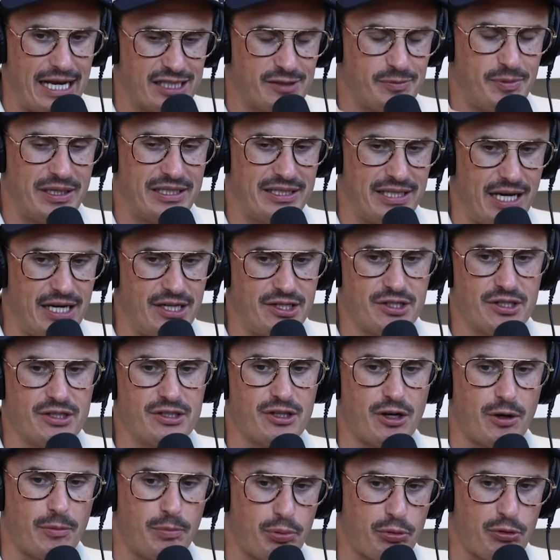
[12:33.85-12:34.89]

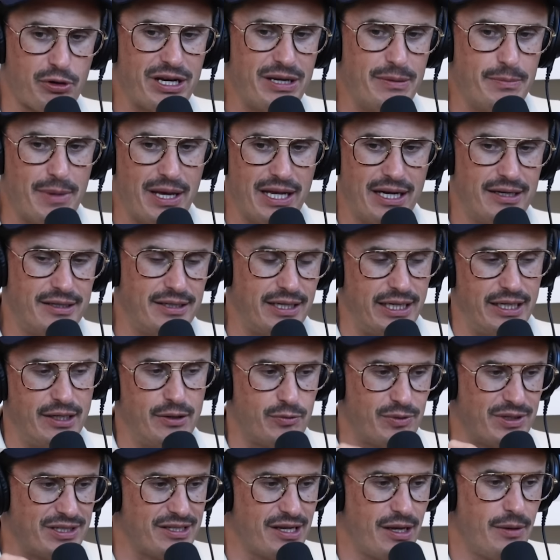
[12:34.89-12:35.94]
expectations are
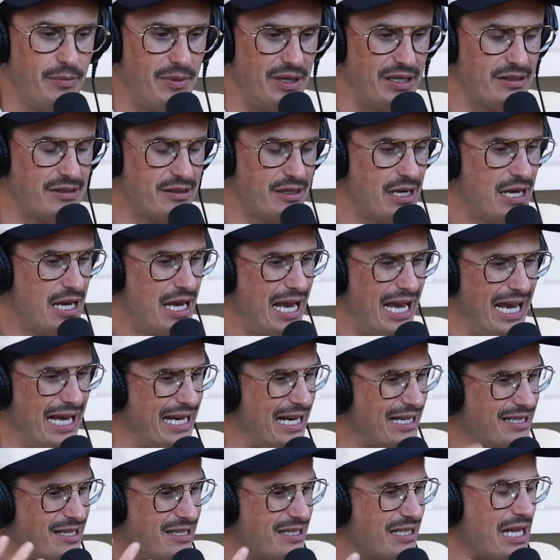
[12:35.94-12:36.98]
premeditated resentments.
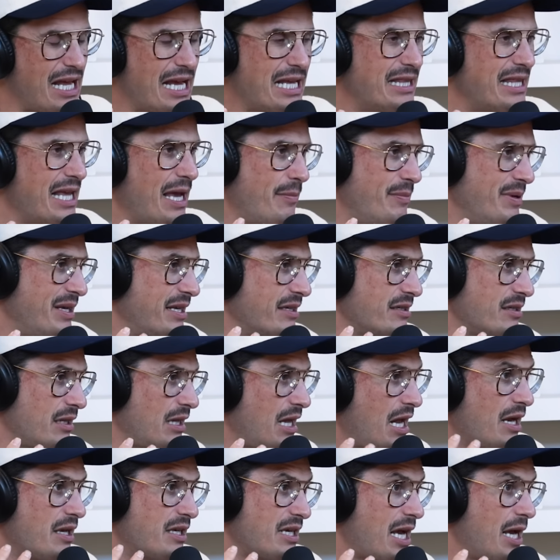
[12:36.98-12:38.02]
And I just like that because a
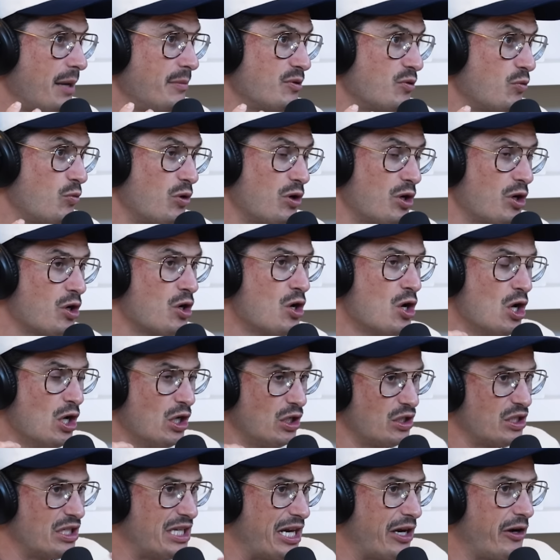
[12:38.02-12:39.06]
lot of times we're
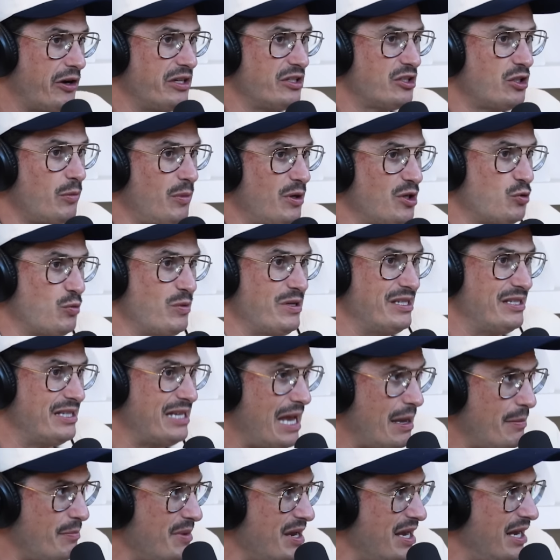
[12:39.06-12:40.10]
carrying so much
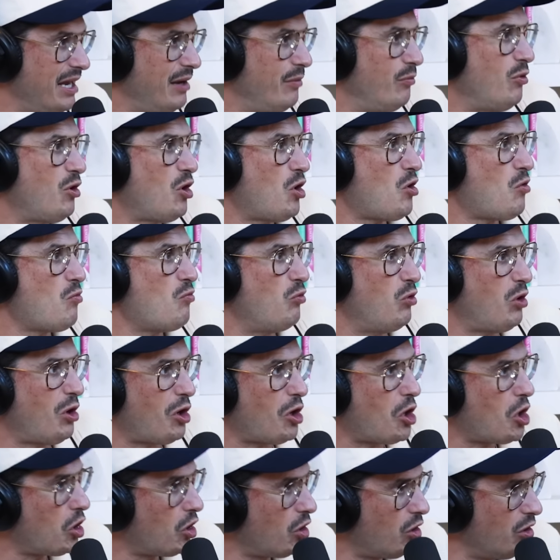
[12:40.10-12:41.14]
resentment and we're
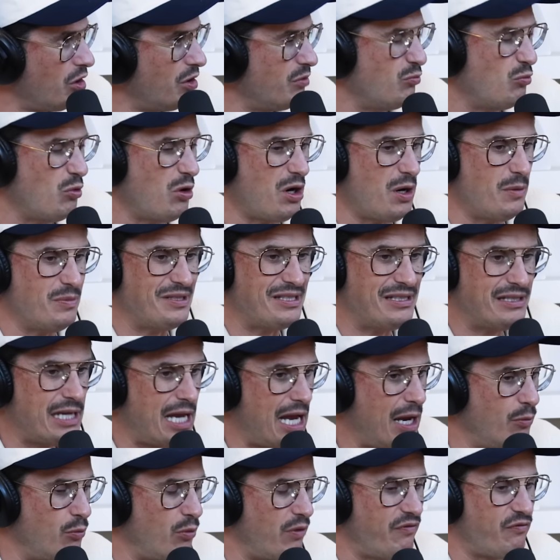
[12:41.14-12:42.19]
we're hurt and we're
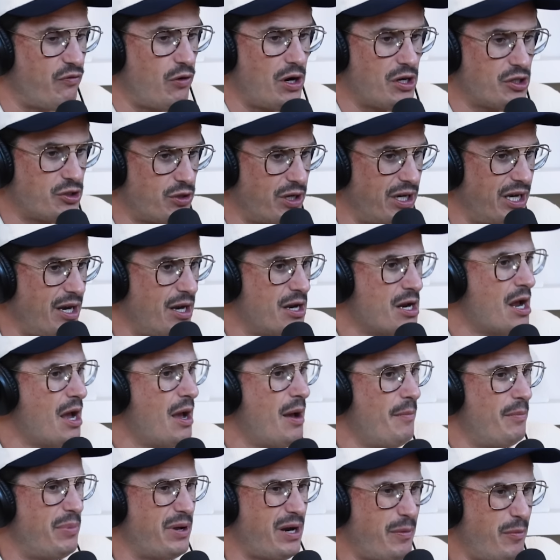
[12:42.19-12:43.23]
upset and we're frustrated.
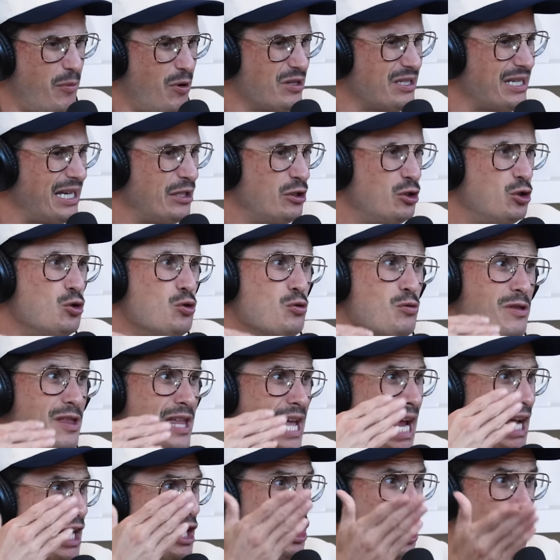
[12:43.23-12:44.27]
But I'm always like, do
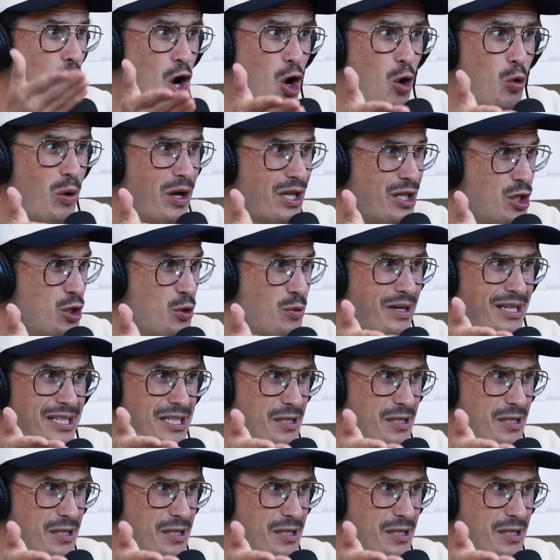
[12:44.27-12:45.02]
they know what you